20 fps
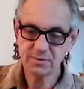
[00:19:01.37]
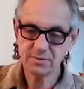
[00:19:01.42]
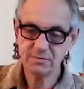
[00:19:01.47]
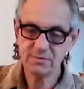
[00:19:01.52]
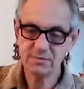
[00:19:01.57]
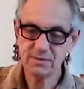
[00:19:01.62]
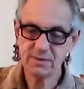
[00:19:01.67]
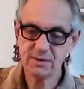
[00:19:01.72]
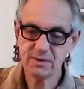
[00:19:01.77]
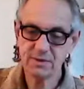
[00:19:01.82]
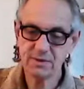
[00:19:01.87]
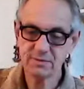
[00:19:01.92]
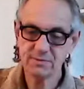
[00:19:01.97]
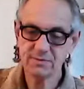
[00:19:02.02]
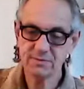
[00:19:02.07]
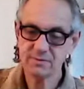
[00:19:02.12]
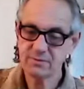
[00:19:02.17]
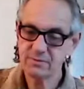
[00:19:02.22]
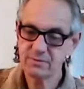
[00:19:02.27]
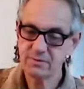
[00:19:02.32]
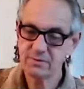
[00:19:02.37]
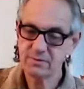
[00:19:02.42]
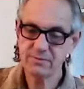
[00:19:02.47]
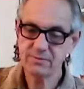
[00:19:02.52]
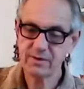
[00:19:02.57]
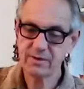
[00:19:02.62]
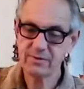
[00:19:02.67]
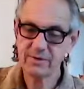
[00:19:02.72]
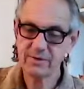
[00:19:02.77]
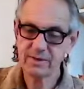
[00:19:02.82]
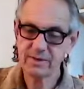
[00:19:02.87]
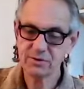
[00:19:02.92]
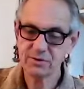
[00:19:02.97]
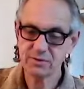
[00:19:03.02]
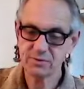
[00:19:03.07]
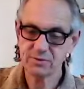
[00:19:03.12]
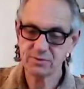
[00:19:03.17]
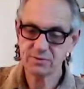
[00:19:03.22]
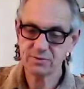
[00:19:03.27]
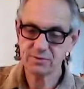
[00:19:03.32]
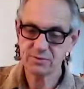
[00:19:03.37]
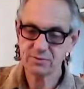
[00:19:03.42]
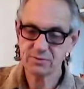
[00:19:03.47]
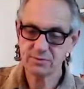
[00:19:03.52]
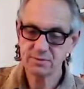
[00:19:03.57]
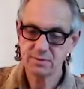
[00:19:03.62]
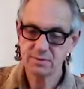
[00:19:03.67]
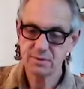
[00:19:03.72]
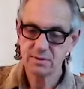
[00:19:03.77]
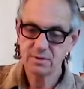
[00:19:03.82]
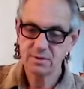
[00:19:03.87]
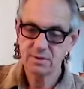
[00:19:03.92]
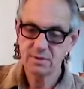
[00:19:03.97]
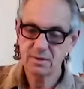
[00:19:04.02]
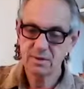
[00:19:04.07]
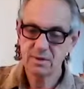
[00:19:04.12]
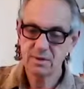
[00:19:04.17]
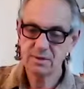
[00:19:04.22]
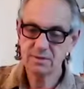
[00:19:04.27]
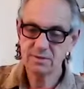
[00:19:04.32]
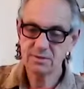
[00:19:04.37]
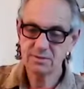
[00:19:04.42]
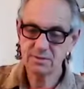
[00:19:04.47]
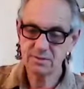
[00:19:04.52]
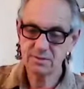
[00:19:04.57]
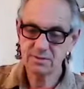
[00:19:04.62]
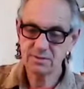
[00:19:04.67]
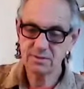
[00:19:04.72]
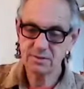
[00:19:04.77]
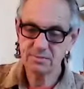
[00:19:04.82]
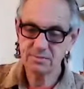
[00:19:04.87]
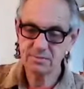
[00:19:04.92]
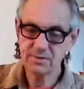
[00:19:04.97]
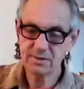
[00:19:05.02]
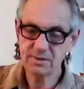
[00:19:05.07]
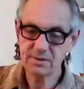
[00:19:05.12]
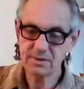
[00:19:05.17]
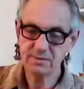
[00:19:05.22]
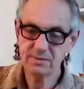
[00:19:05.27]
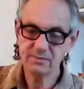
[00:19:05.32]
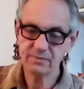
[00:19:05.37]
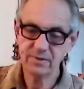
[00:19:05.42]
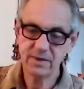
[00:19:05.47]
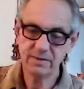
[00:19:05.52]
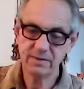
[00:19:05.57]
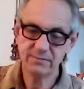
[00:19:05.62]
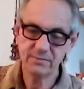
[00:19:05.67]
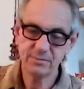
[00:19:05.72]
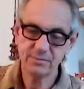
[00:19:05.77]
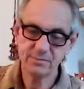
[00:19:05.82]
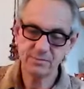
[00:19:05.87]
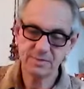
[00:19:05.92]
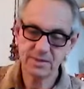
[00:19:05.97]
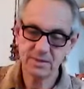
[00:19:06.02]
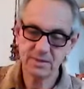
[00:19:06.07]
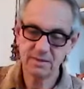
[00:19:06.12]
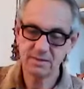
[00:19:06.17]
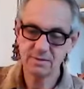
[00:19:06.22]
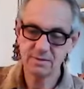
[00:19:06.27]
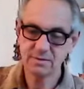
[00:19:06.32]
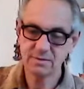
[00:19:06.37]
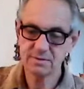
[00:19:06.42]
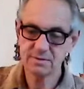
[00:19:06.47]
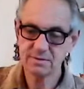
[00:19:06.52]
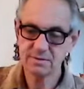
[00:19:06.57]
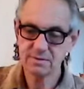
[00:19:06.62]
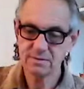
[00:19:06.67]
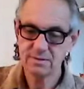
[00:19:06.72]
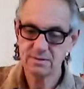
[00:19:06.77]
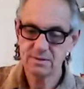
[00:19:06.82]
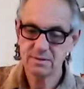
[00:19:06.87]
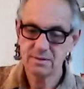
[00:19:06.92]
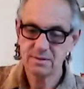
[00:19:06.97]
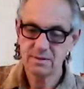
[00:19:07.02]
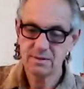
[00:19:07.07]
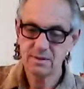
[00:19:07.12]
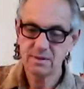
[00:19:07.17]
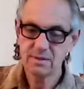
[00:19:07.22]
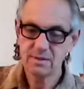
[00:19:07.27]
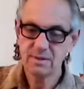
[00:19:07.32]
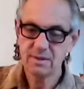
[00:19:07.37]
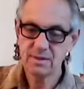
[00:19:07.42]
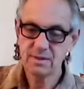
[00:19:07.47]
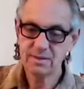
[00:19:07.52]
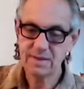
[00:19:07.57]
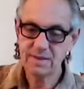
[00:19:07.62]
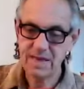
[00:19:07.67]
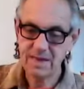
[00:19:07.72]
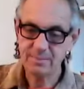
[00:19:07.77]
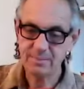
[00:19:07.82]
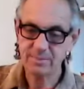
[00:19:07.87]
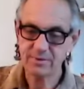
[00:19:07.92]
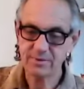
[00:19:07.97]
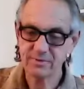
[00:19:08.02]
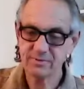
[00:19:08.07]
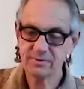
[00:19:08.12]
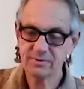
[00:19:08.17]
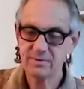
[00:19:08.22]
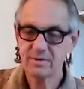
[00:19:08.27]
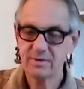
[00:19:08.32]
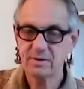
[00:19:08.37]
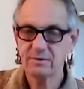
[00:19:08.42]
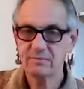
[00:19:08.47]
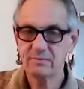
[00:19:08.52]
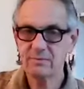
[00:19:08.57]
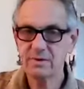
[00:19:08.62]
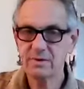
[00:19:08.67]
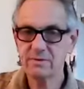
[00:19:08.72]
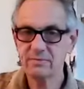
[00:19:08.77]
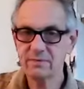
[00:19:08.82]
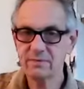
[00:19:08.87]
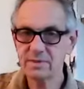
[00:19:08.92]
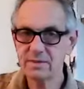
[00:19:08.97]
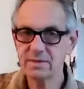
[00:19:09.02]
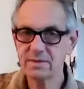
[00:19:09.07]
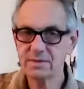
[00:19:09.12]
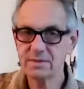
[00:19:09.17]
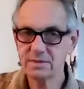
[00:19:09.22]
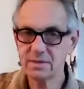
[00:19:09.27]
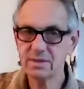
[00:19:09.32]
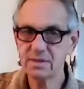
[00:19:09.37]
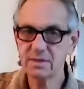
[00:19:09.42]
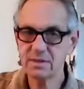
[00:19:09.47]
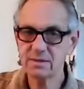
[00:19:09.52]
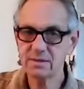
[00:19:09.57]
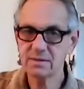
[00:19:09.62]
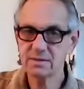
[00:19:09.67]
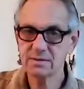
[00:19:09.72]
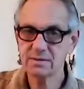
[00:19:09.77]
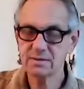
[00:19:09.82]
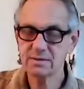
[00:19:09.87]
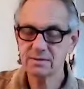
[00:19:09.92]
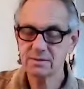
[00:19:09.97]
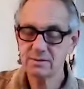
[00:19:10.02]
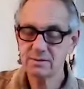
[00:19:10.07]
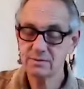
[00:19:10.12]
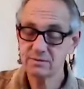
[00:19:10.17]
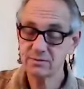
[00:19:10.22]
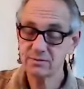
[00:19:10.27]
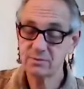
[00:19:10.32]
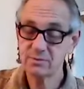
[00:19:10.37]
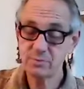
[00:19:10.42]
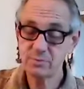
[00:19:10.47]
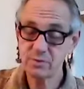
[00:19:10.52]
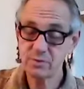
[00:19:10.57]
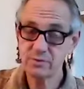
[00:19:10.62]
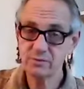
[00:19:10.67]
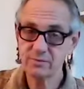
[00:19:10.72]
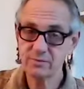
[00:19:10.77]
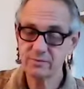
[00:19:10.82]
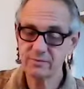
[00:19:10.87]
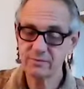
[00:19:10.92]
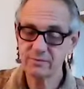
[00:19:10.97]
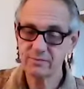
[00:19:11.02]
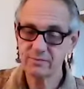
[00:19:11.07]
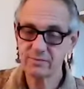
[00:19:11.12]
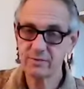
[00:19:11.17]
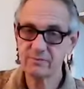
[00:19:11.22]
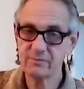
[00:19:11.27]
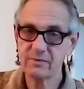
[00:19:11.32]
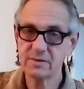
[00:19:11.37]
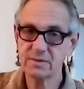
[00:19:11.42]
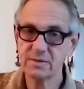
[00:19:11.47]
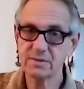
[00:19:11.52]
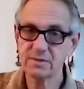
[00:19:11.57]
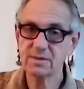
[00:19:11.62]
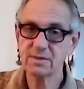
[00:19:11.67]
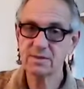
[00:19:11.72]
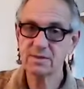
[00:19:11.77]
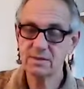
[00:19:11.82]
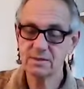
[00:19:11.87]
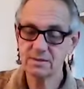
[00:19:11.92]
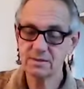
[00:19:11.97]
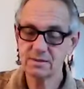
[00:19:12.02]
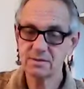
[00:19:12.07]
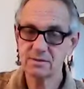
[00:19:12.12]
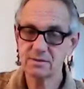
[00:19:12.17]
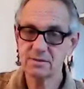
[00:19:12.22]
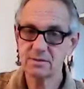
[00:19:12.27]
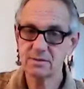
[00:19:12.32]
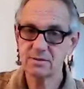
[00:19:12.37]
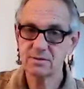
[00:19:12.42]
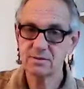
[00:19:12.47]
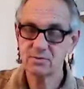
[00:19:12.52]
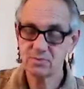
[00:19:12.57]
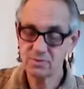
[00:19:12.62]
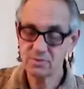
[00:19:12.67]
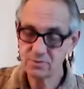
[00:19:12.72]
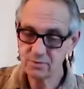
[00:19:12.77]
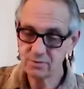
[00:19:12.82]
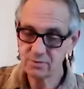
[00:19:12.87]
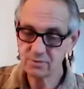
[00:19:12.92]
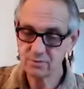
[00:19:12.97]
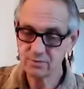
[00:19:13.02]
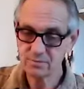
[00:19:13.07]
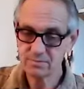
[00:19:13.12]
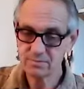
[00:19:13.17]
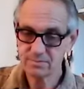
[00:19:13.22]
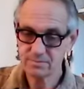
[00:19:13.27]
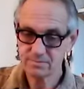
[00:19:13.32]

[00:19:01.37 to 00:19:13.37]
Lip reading: the result of our actions. It is not something that we have obtained. It happened when we ceased to move, when we ceased to do.